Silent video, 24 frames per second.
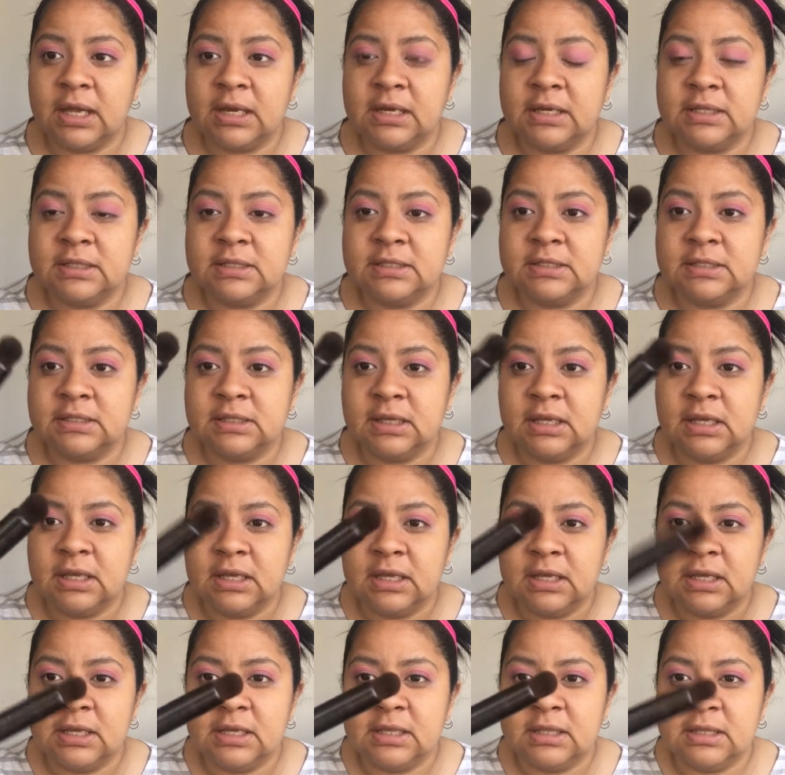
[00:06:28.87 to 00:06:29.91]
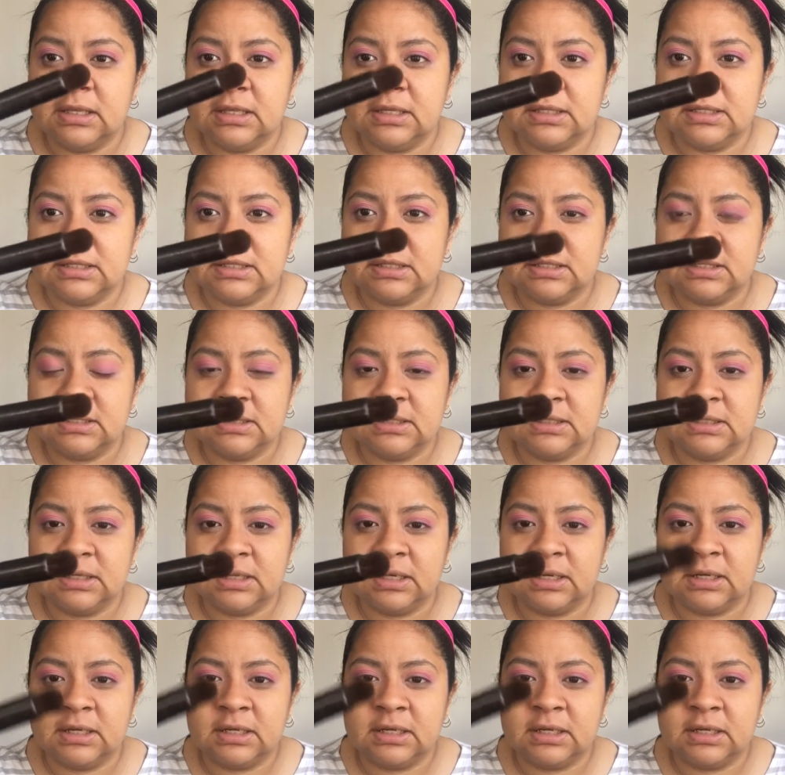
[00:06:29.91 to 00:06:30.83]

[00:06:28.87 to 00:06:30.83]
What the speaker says: and it's this